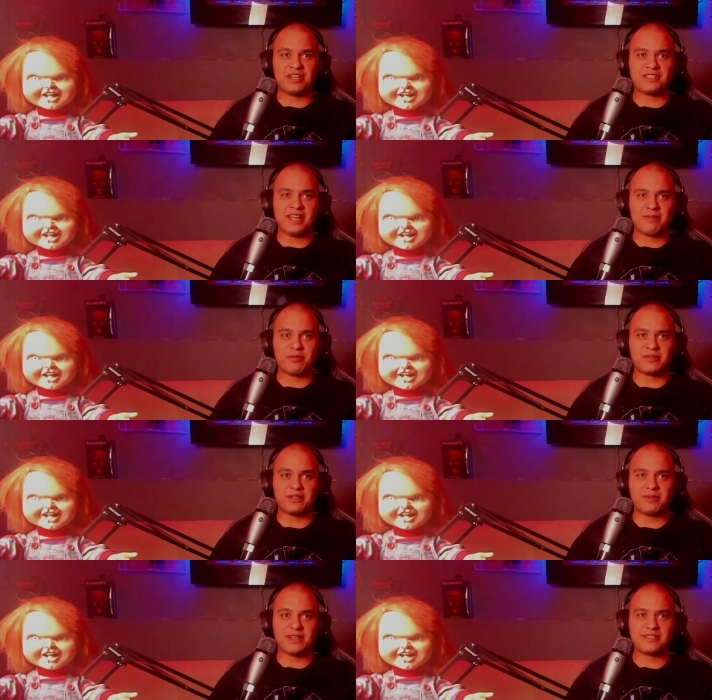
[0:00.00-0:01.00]
Speaker 1: to stab him or
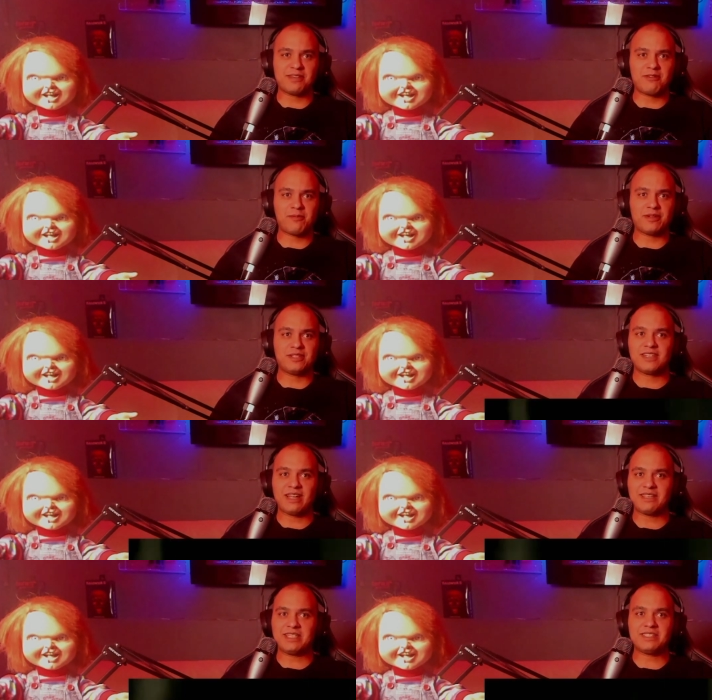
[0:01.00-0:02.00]
something? I didn't see a weapon.
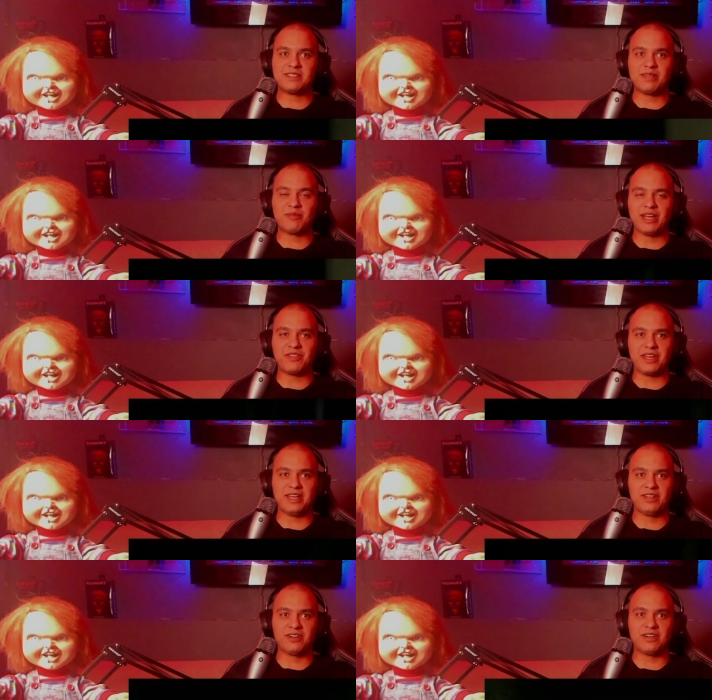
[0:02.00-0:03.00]
That didn't seem like the
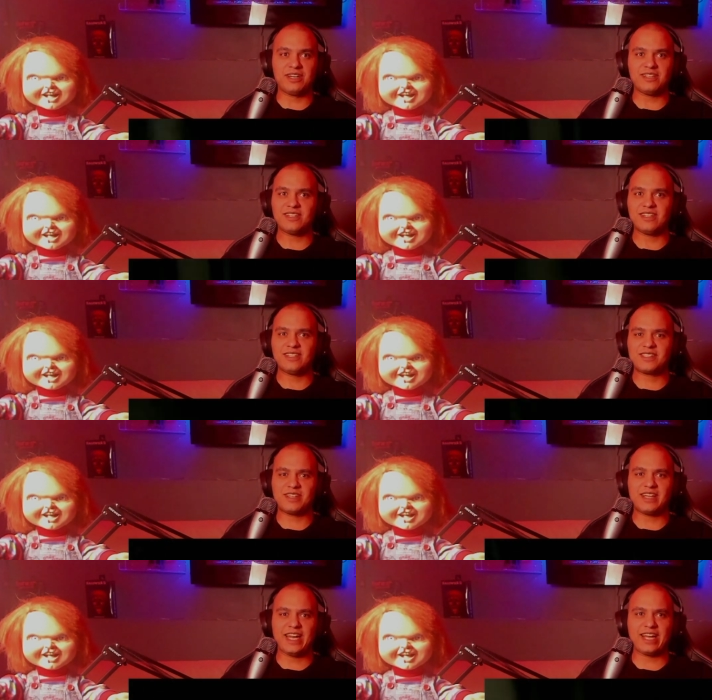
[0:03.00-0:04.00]
killer and it's
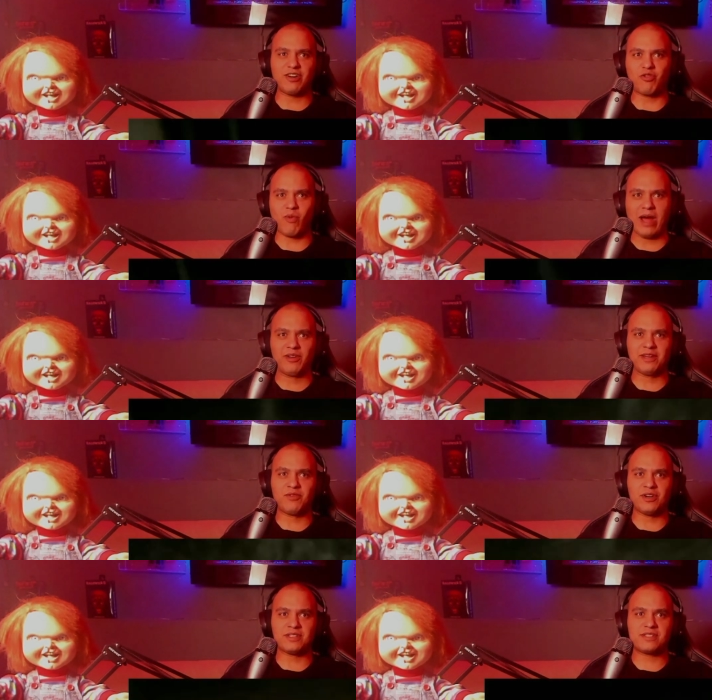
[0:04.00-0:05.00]
got like a growling
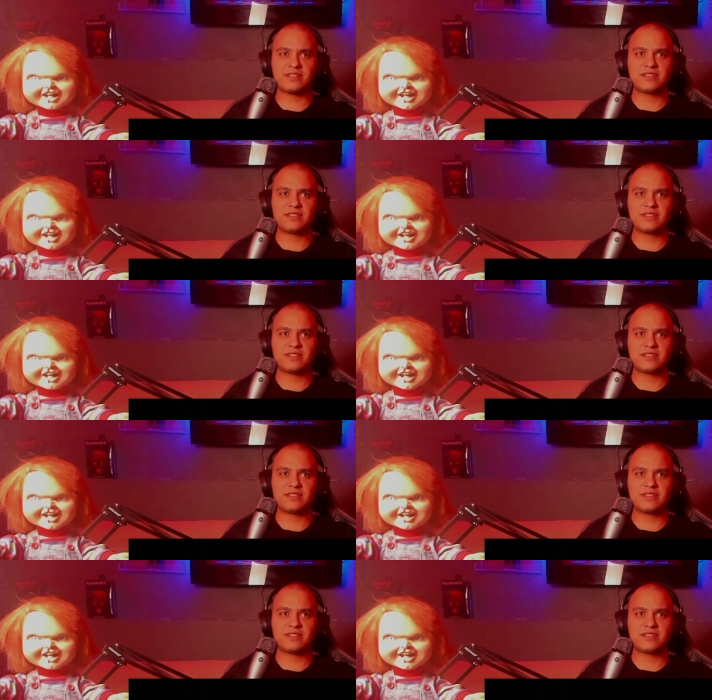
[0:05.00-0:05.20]
voice.